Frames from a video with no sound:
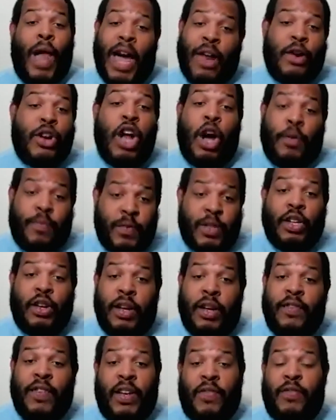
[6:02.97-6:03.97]
I don't know.
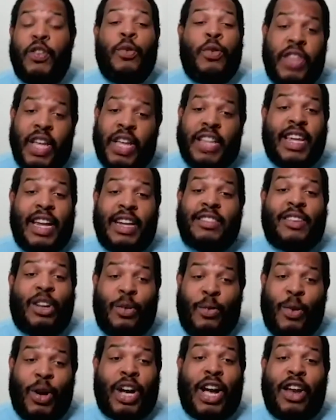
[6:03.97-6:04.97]
If you think that it's
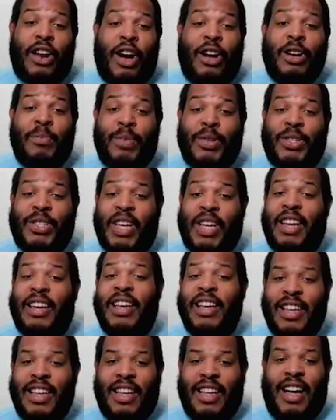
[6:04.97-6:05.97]
going to work out 100%
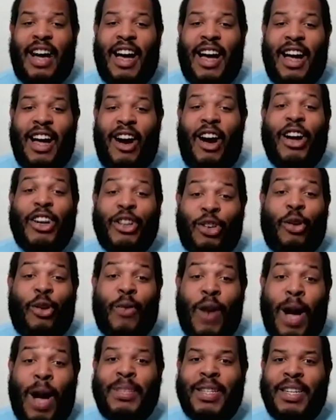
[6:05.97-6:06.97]

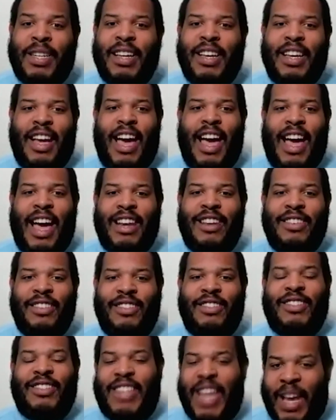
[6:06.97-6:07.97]
uncorrupt
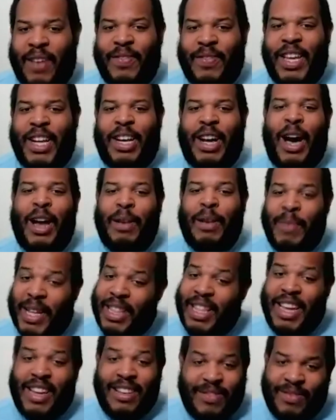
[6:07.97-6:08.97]
and save the economy,
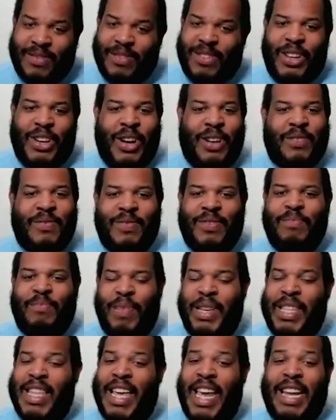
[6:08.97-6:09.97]
then,
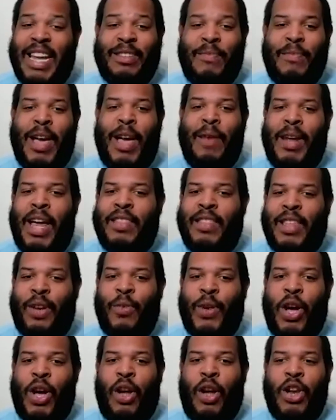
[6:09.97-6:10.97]
be that as it may. But I think
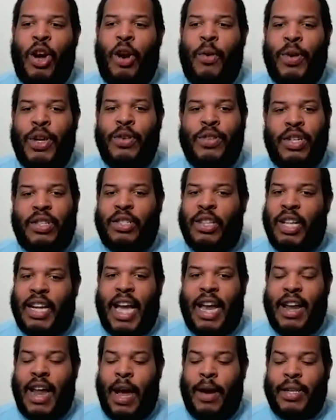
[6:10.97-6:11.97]
we all know when you just look
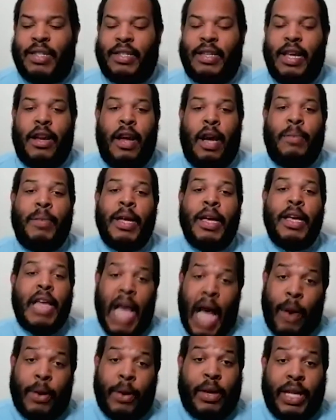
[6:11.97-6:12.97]
at how it's set up,
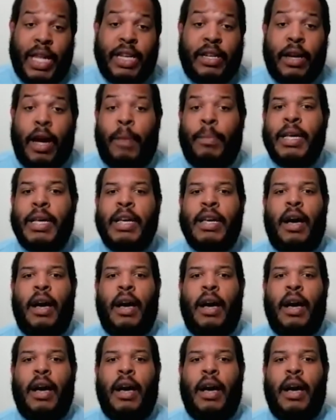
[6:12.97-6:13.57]
how it'll end up.